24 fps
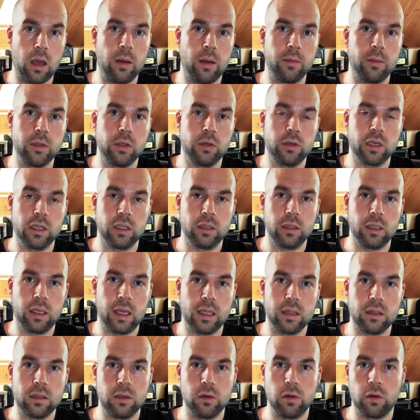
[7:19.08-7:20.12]
you can
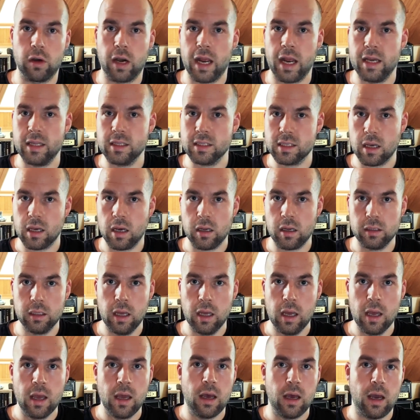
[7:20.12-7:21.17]
get your hands on.
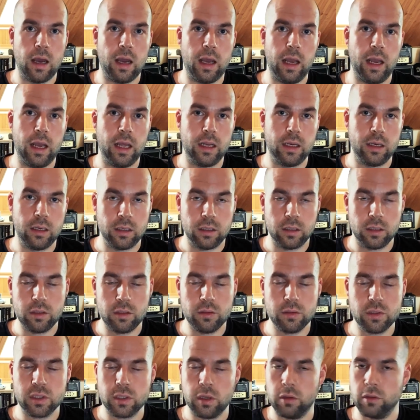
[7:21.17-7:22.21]
And you
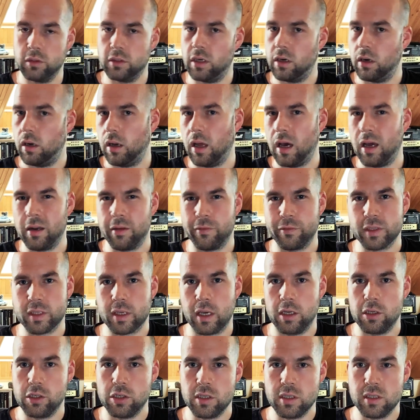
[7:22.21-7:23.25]
saw there are a lot of
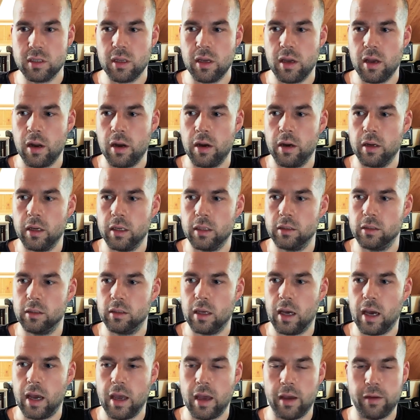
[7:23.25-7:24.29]
sketches there, and
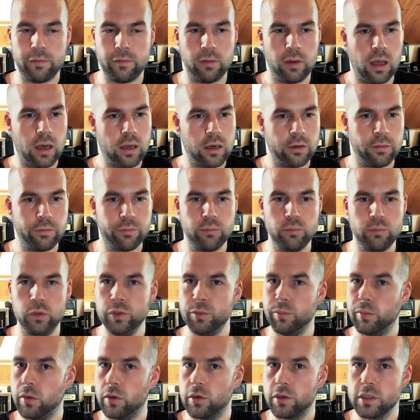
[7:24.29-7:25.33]
I have a lot of mood
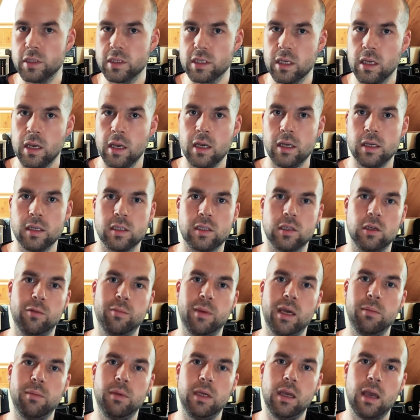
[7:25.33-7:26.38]
boards, so
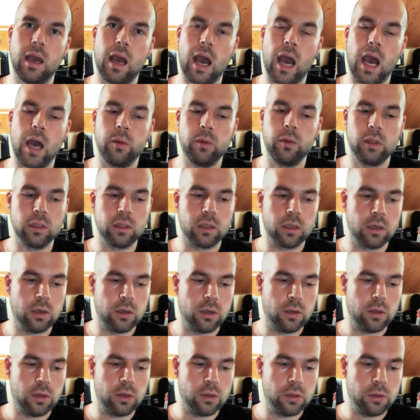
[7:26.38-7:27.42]
maybe I will
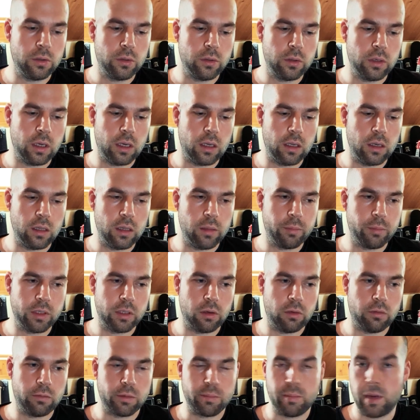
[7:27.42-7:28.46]
go a little bit
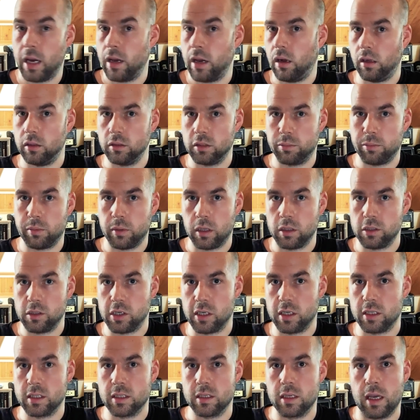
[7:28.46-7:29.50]
over my older
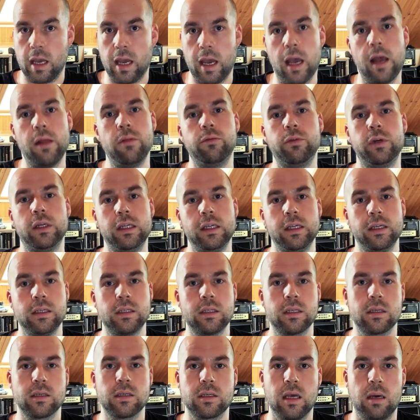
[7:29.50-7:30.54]
projects and release
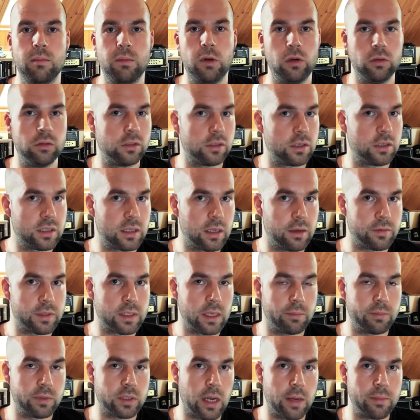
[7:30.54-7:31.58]
some older stuff
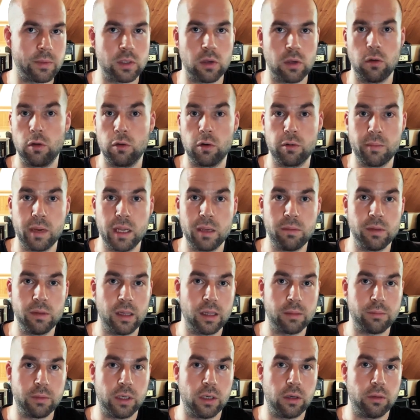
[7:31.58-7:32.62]
sometimes, or maybe
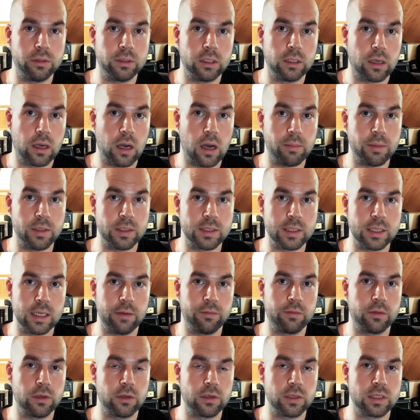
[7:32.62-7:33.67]
let me know in the comments
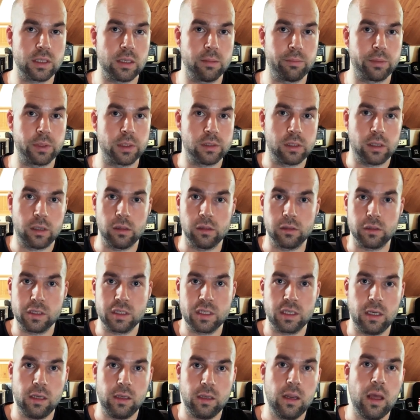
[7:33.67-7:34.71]
if there is some particular
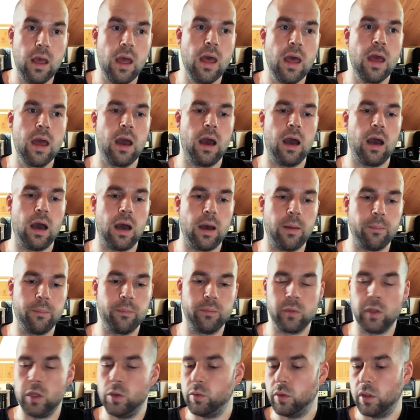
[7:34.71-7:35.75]
scene
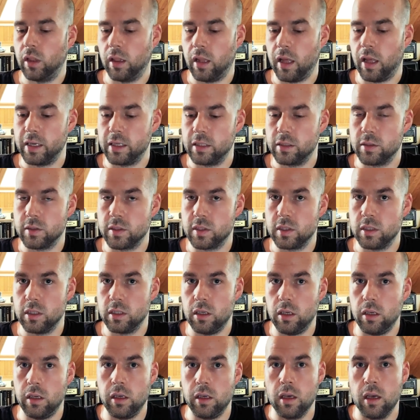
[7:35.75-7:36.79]
you would like to
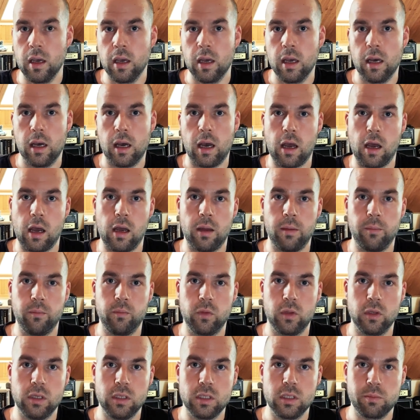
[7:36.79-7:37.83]
see
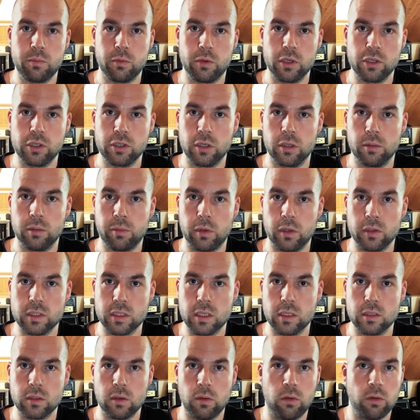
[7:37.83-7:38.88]
the inspiration
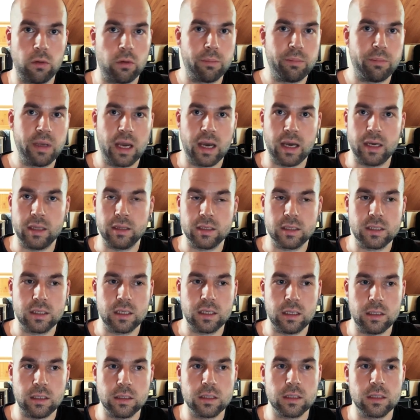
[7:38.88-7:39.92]
process or behind the
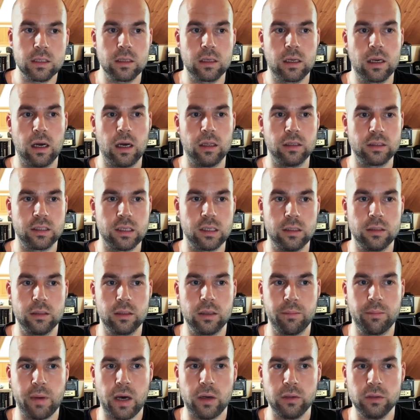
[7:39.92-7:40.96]
scenes content
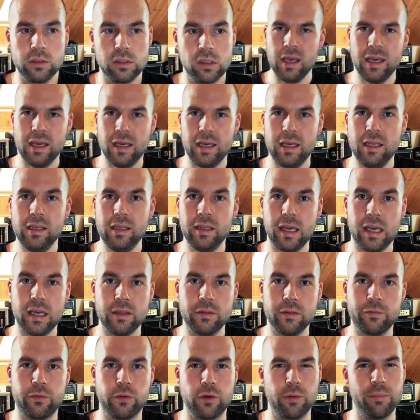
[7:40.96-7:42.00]
about. In the
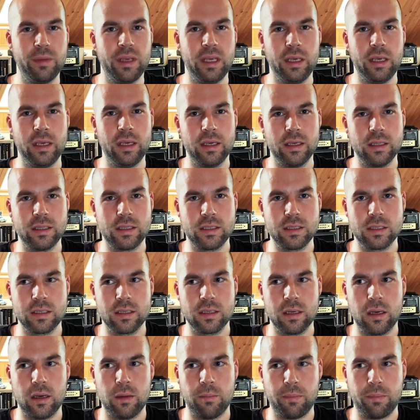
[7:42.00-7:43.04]
end, for me, it's
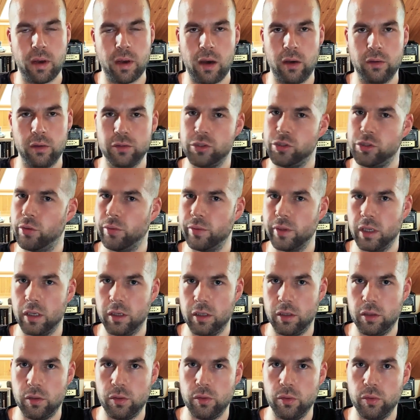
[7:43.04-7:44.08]
about showing
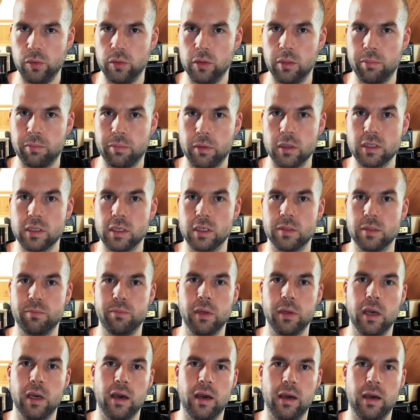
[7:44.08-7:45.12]
you the process
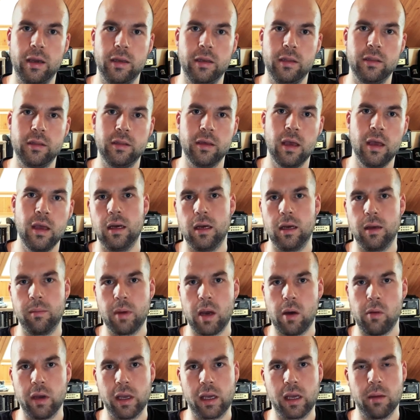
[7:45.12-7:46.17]
behind
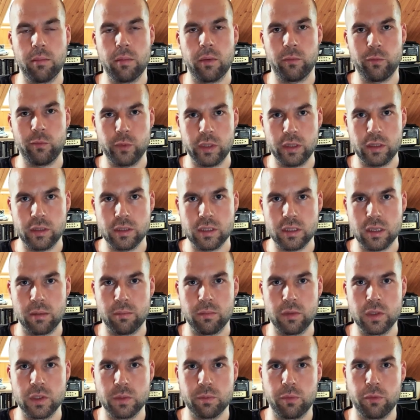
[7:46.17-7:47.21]
how I come up with some
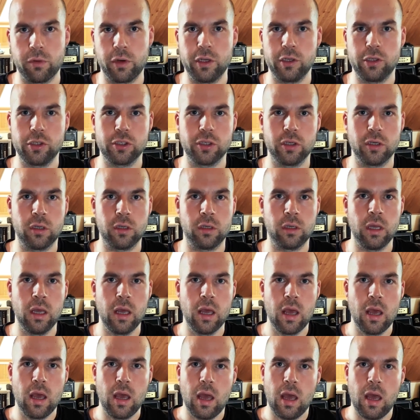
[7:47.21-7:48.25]
inspiration
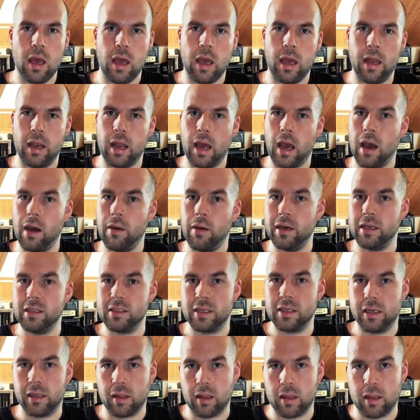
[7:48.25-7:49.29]
and how I
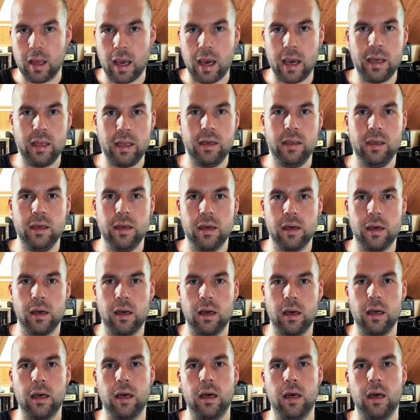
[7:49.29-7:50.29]
take that idea